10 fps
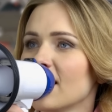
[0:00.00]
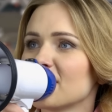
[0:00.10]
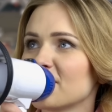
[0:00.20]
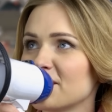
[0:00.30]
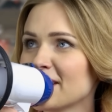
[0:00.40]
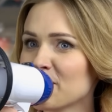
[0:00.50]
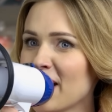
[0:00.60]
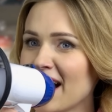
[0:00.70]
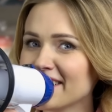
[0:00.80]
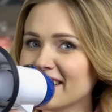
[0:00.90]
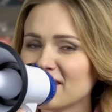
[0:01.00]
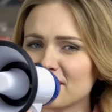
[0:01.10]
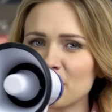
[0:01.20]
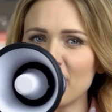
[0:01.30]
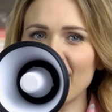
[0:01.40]
Have you noticed how a
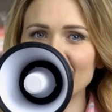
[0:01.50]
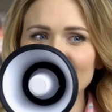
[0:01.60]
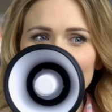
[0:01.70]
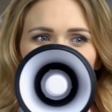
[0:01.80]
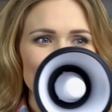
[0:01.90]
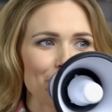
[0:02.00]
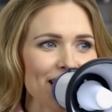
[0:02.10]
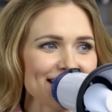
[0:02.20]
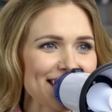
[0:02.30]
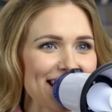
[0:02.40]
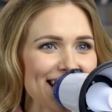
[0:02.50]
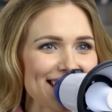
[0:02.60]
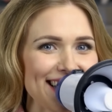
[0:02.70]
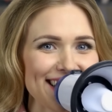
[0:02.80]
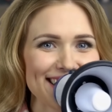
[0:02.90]
voice that's too loud can be as
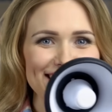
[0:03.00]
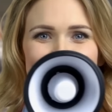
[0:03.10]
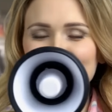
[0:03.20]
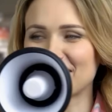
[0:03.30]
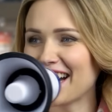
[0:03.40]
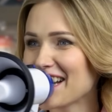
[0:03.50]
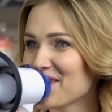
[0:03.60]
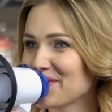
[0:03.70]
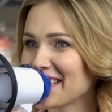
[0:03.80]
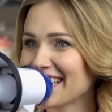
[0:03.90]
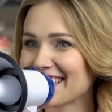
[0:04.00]
intrusive as one that's